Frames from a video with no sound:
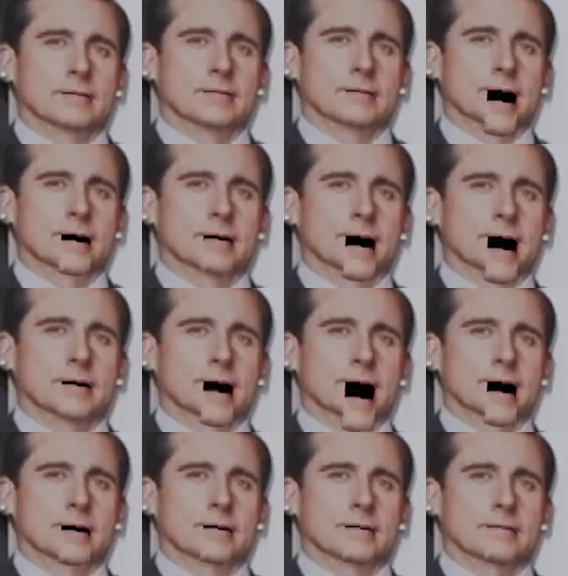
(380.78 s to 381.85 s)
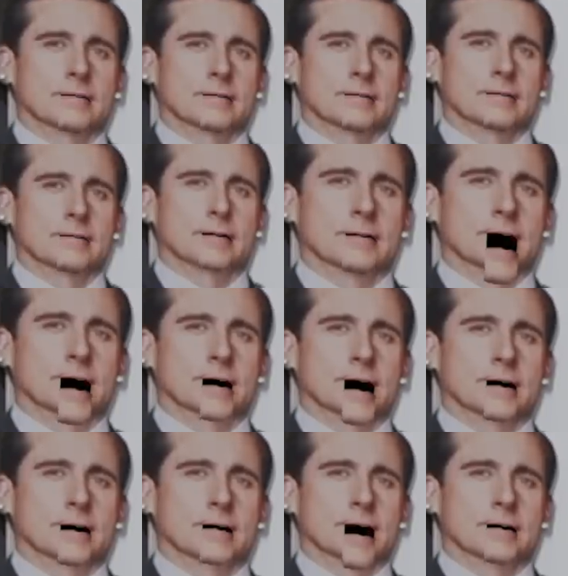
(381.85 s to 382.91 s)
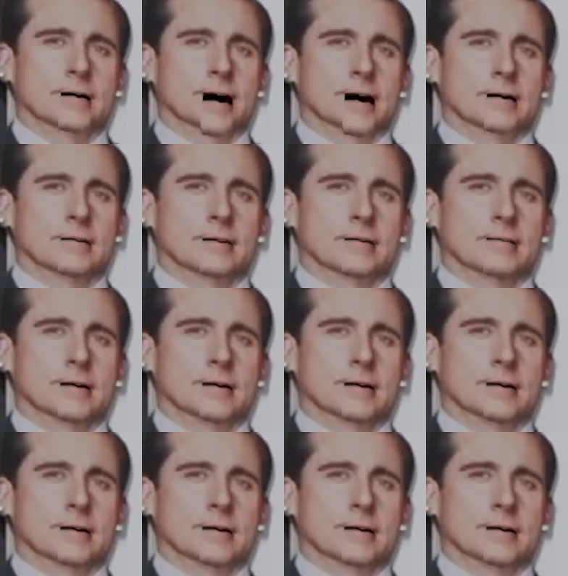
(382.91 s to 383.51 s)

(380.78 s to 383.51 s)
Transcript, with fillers: what the hell? Oh, this is the back.